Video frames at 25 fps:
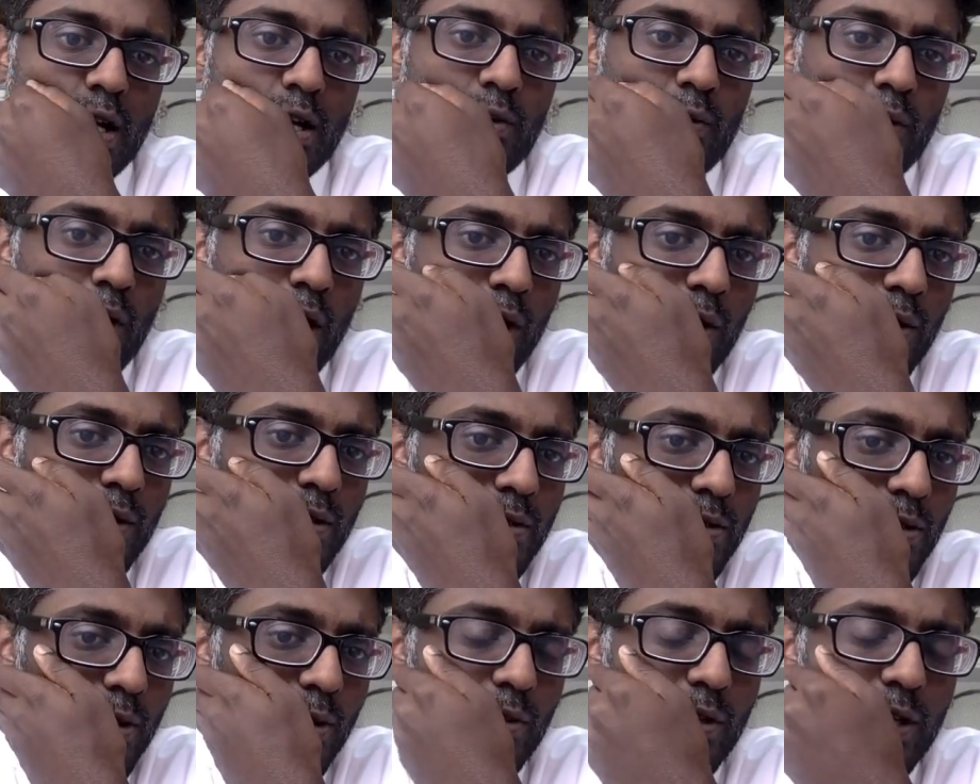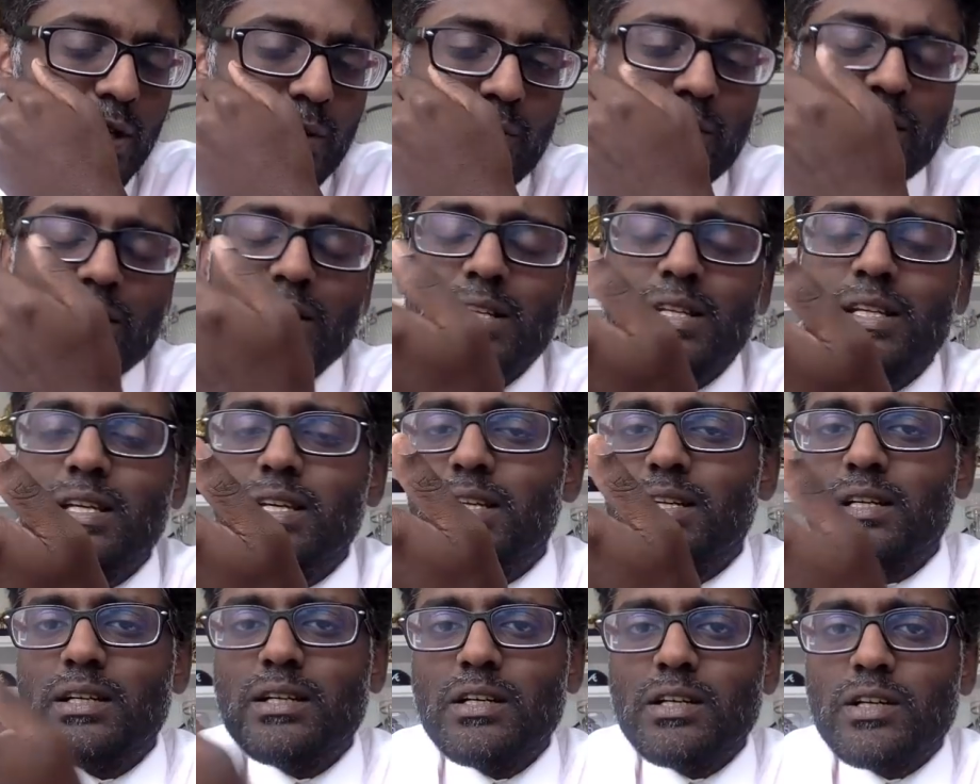Toronto, so they really
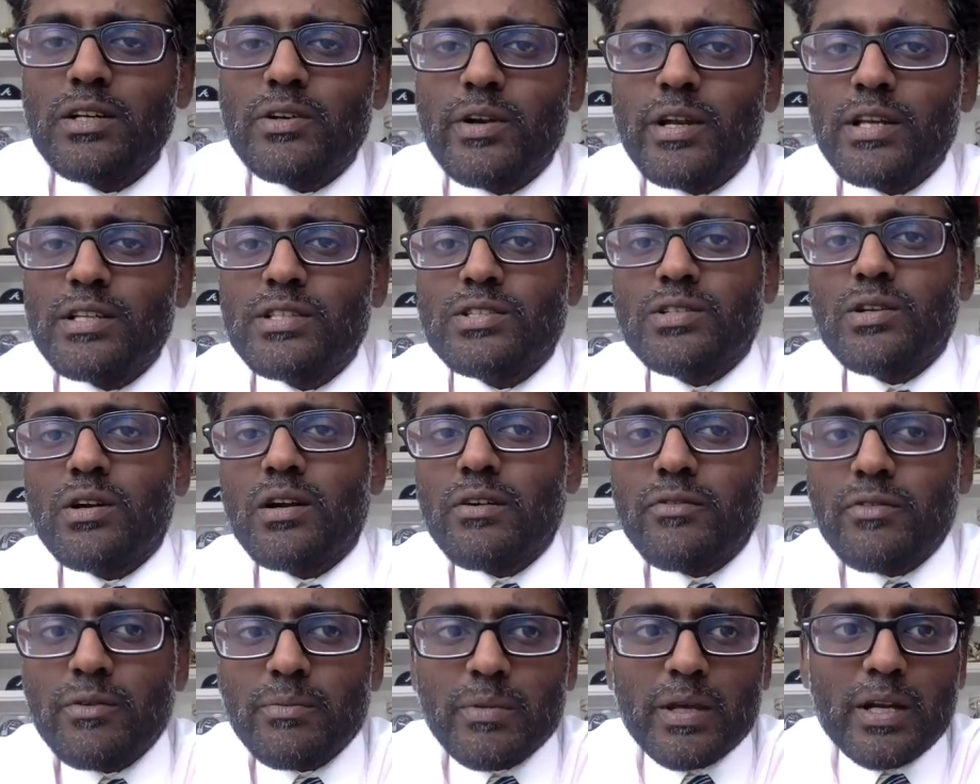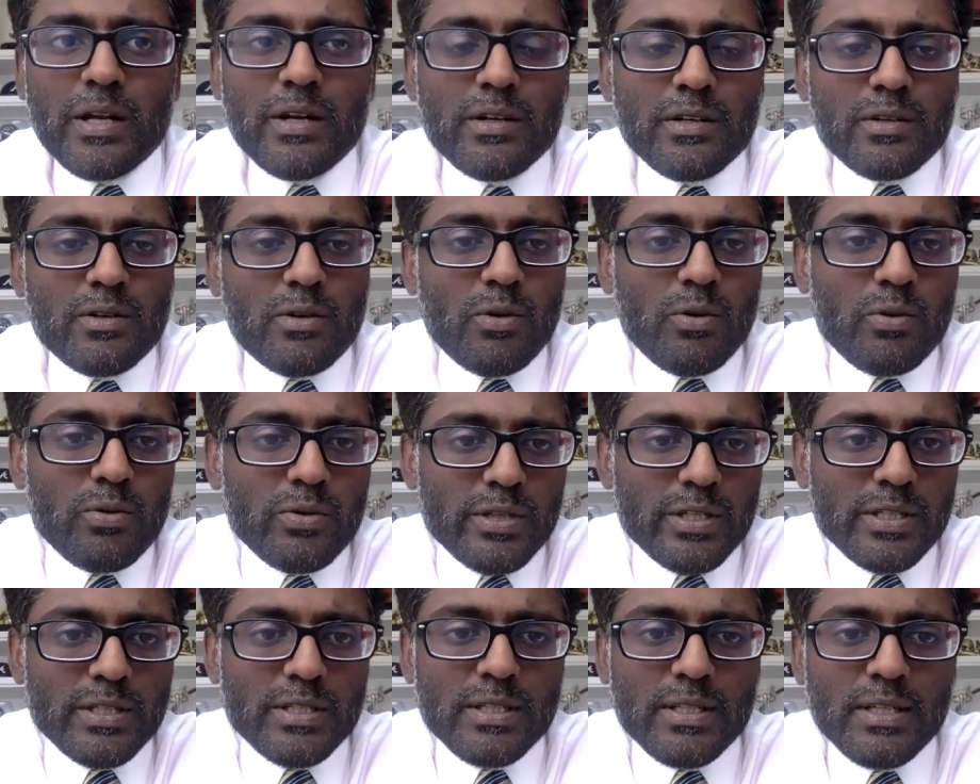need a great start from Gerrit Cole
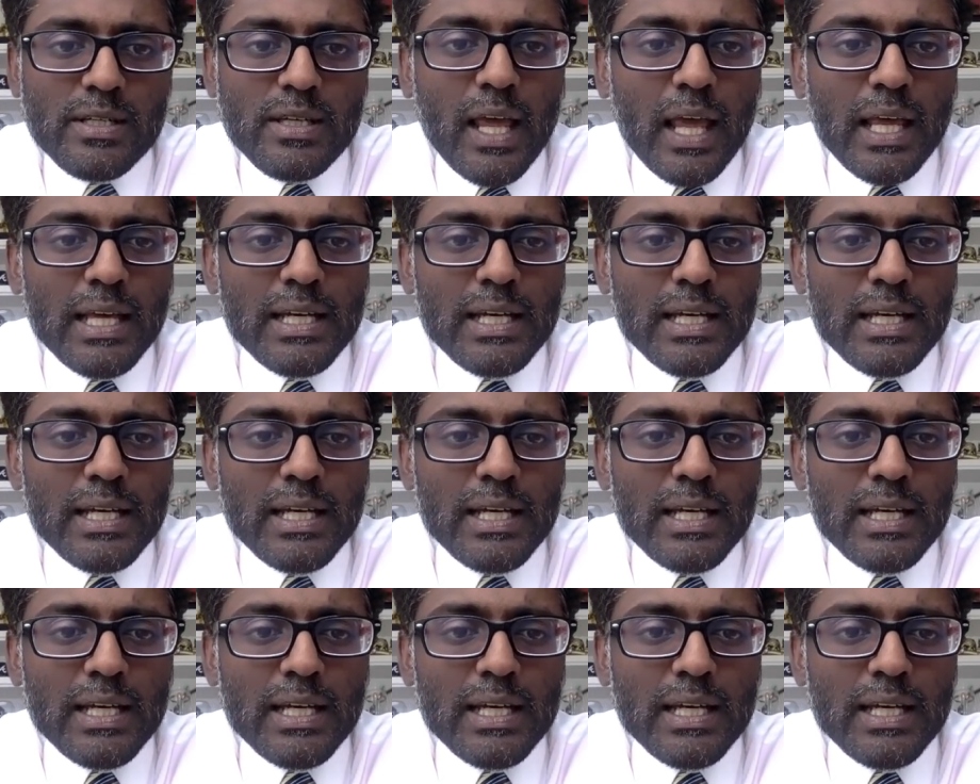here.